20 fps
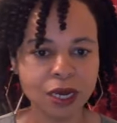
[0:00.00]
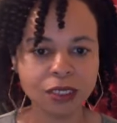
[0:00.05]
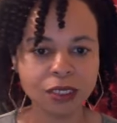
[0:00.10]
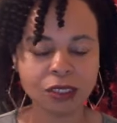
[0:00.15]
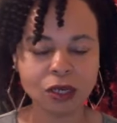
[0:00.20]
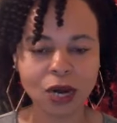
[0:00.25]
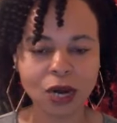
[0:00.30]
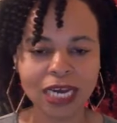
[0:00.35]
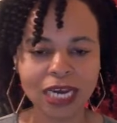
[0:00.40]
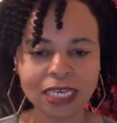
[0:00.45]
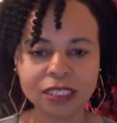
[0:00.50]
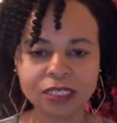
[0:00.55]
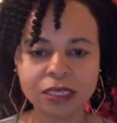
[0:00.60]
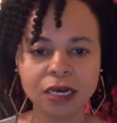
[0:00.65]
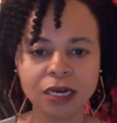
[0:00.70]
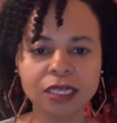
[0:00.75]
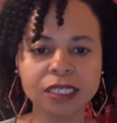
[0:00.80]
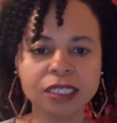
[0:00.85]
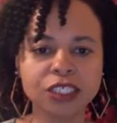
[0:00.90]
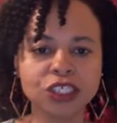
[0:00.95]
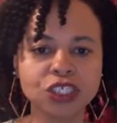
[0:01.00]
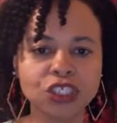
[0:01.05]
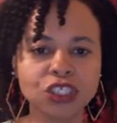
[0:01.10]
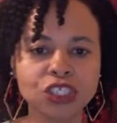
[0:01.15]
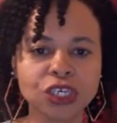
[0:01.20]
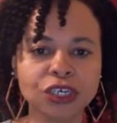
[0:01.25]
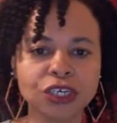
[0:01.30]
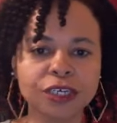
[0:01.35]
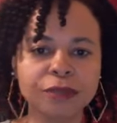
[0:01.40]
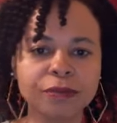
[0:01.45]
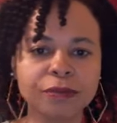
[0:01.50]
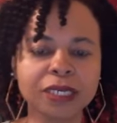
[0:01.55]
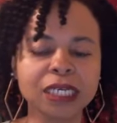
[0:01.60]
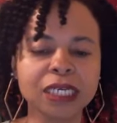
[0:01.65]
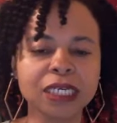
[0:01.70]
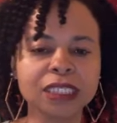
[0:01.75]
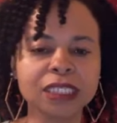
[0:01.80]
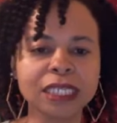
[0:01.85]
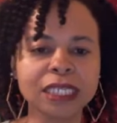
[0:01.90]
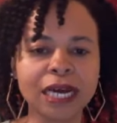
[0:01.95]
So, I started this journey
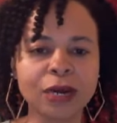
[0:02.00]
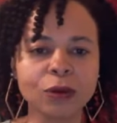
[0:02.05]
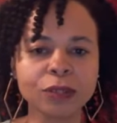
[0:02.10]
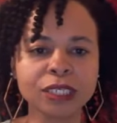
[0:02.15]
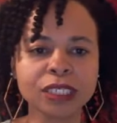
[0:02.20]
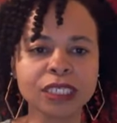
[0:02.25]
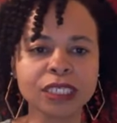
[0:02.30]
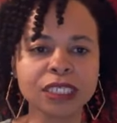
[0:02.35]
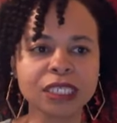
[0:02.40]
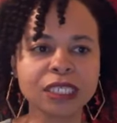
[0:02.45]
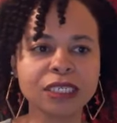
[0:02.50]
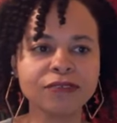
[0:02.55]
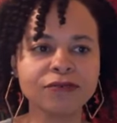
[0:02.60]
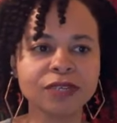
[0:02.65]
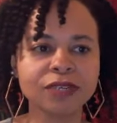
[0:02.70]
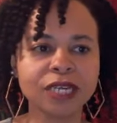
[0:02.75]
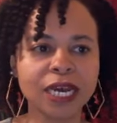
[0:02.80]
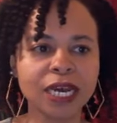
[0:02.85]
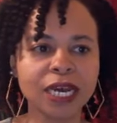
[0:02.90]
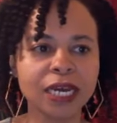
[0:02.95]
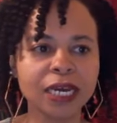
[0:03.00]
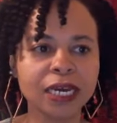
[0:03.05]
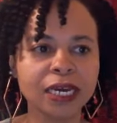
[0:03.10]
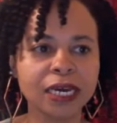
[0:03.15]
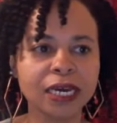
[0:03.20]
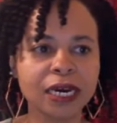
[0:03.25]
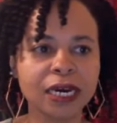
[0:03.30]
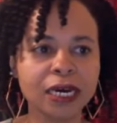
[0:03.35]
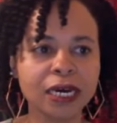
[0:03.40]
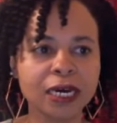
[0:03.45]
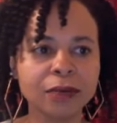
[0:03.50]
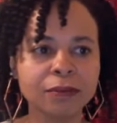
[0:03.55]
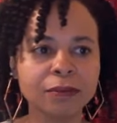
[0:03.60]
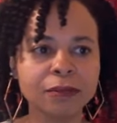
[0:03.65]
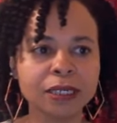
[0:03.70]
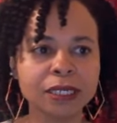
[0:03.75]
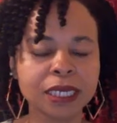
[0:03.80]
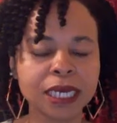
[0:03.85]
because I received a um,